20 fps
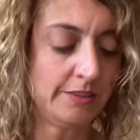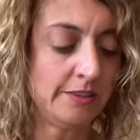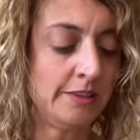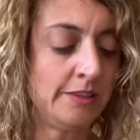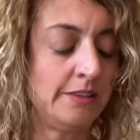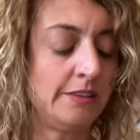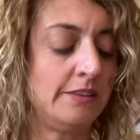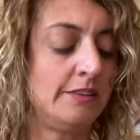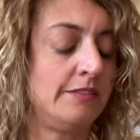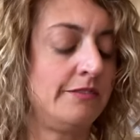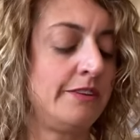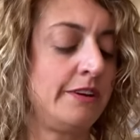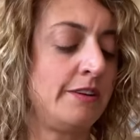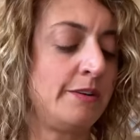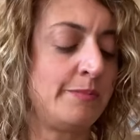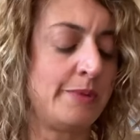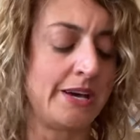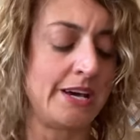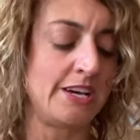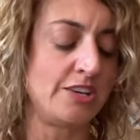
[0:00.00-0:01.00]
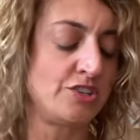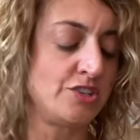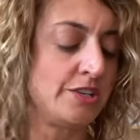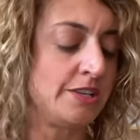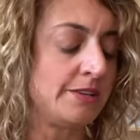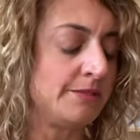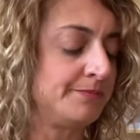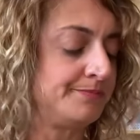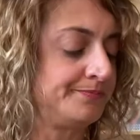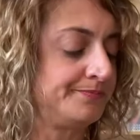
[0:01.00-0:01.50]
very passionate
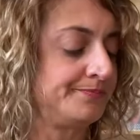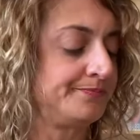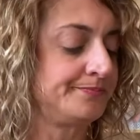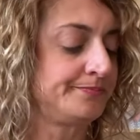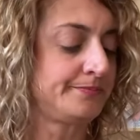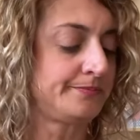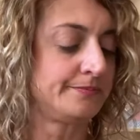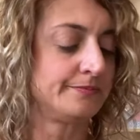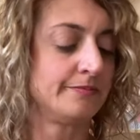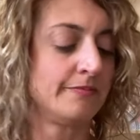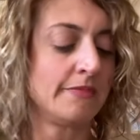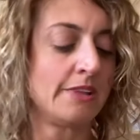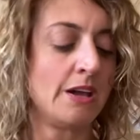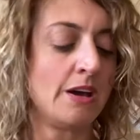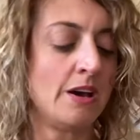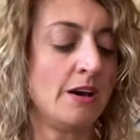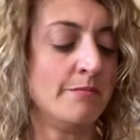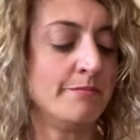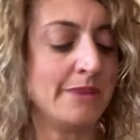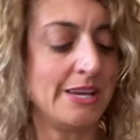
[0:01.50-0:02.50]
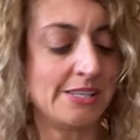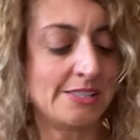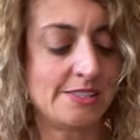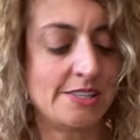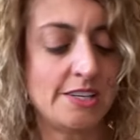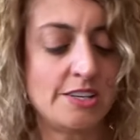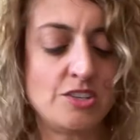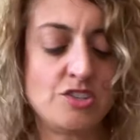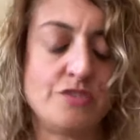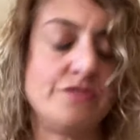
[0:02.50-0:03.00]
a
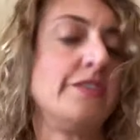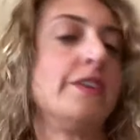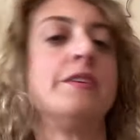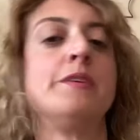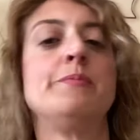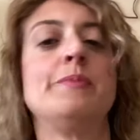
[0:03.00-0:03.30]
message, very